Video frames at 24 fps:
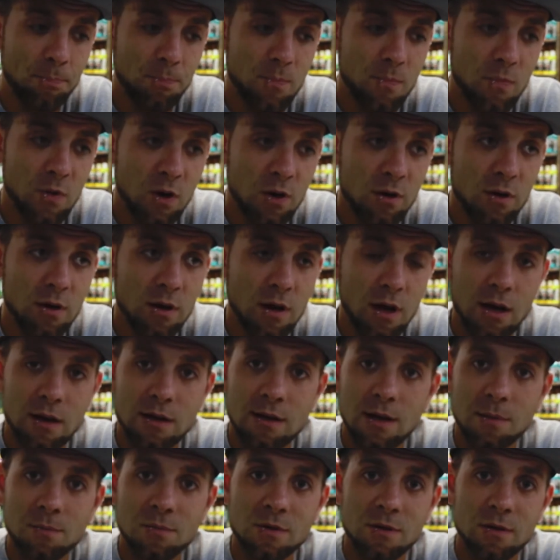learned a lot of
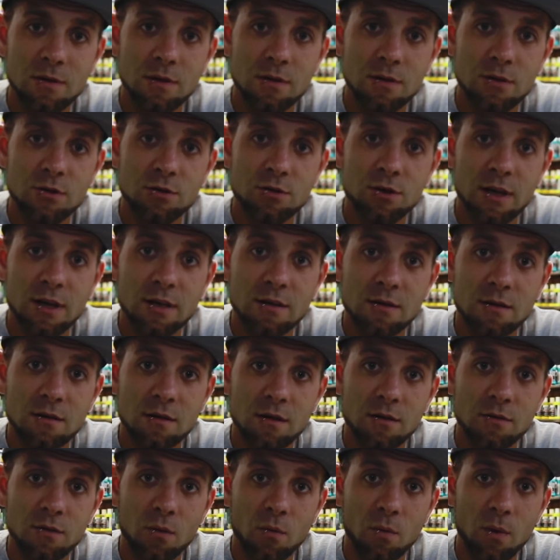tips and tricks
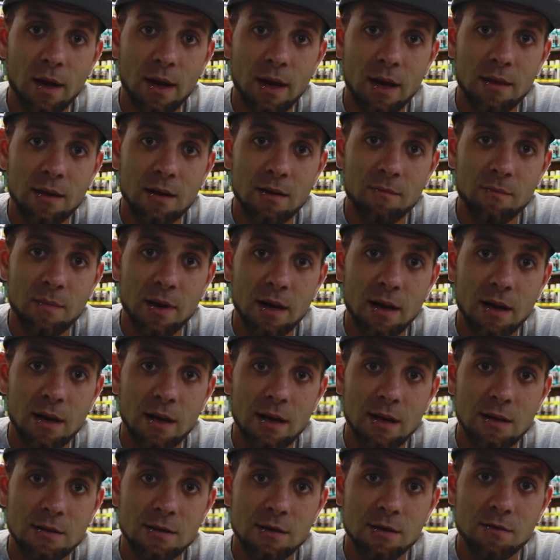along the way that have made it
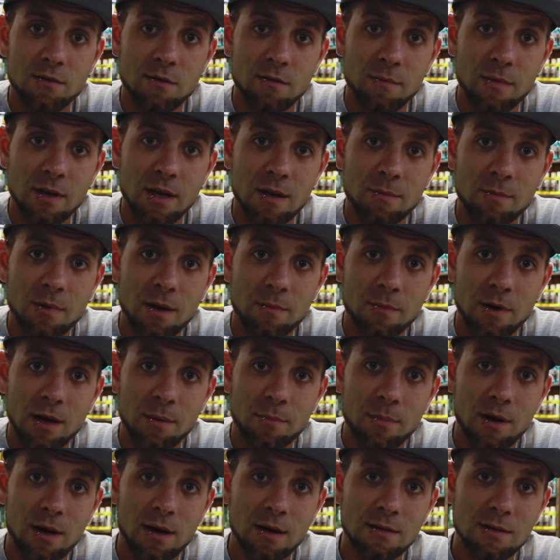easier for me and made my
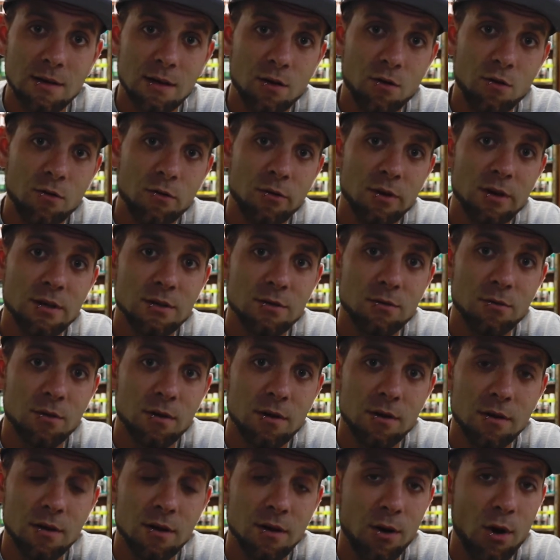epoxy crystal
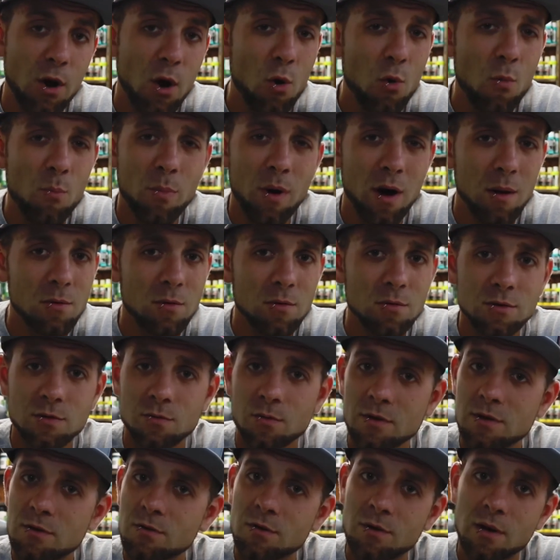clear. No bubbles
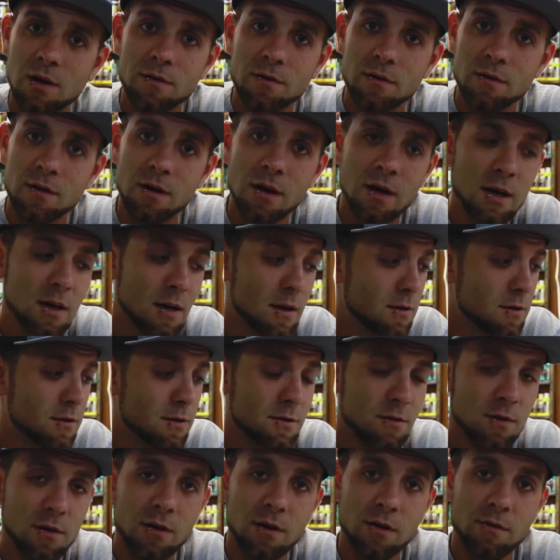whatsoever,
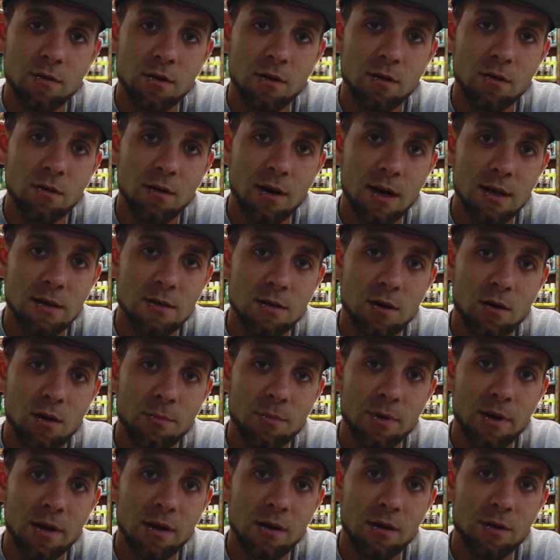just looking real great. So I
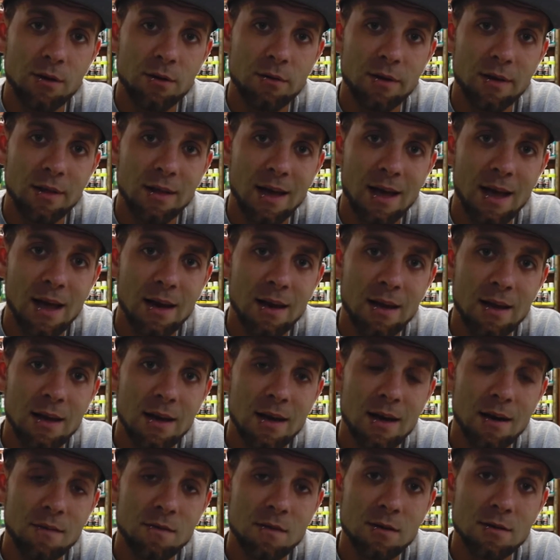plan on doing that.
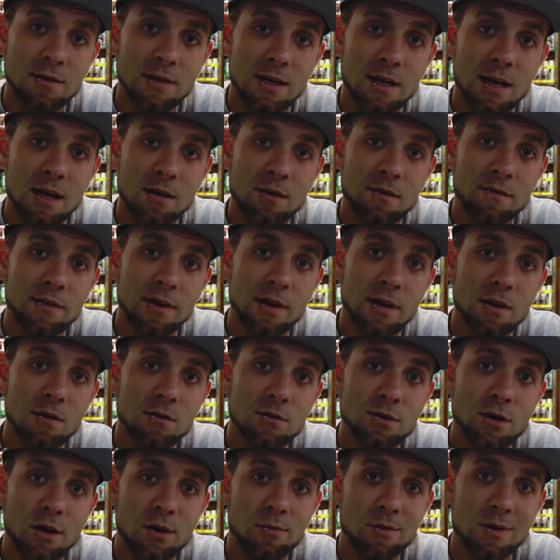If there's any other
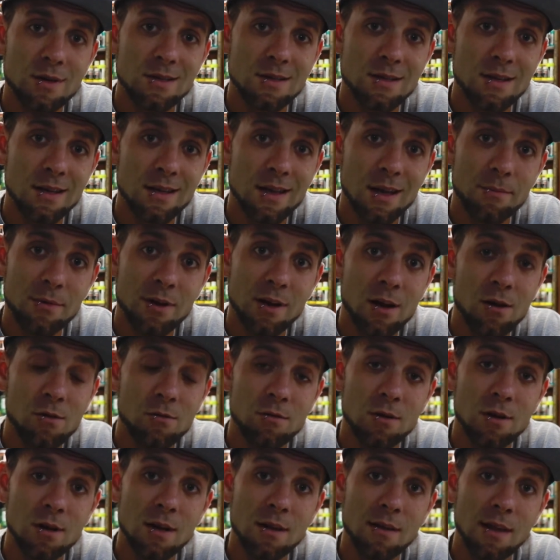videos y'all want to see, let me
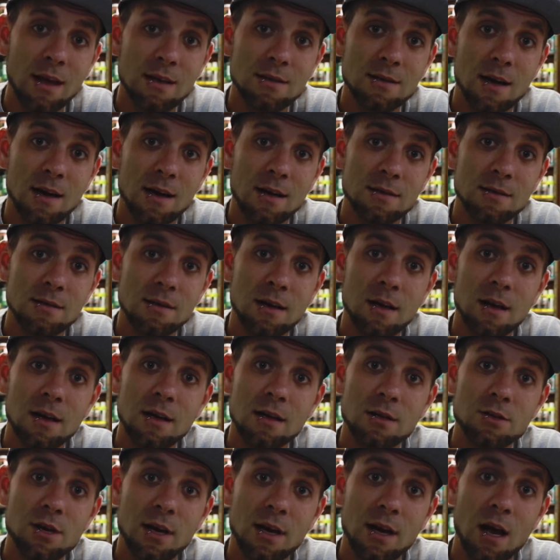know. Thanks guys.
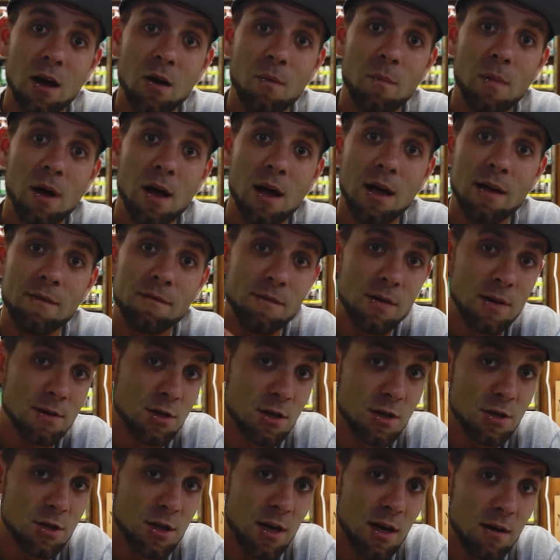Check out my
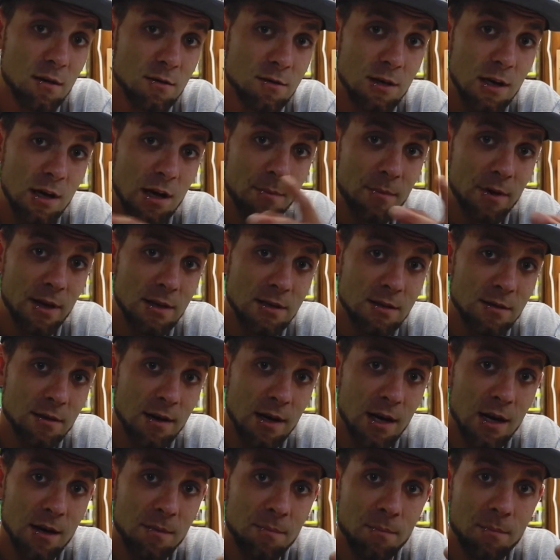fishing channel, check out my
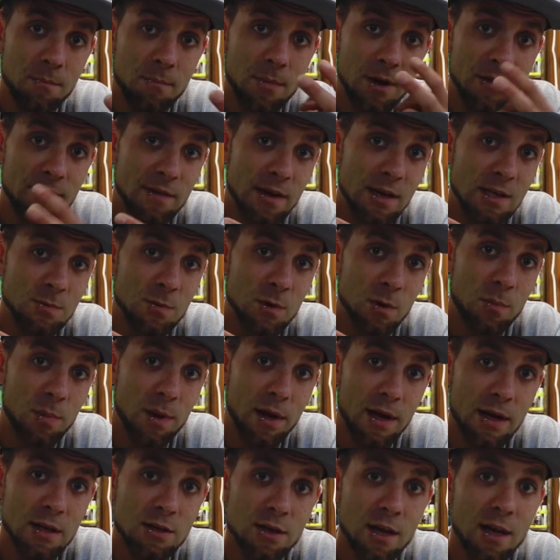Instagram, my Facebook
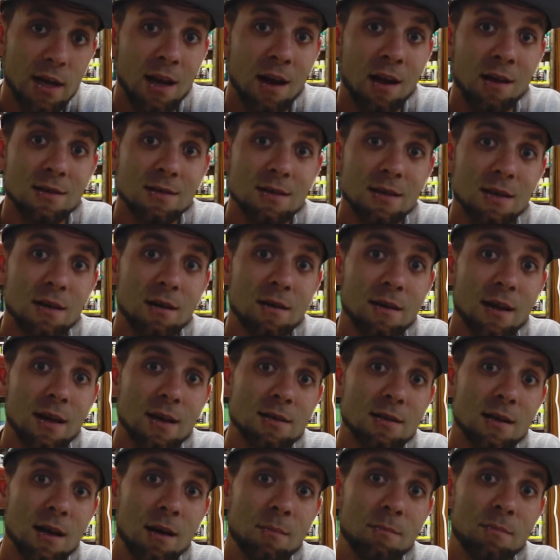page, and I'll see y'all
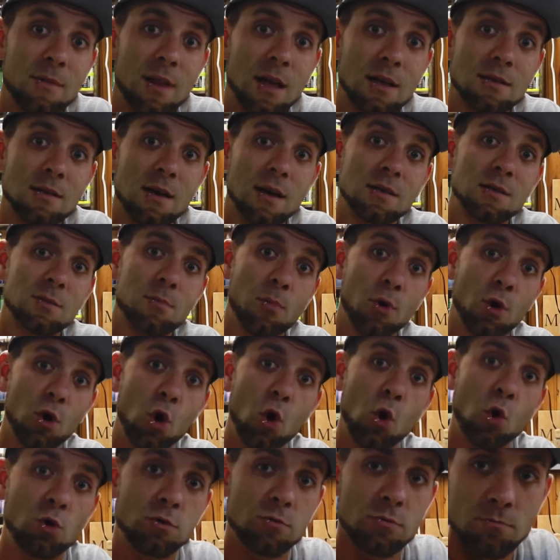next time. Thanks guys.
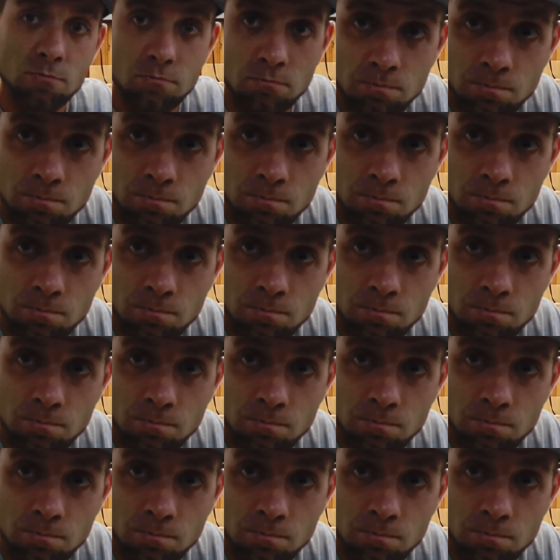Peace.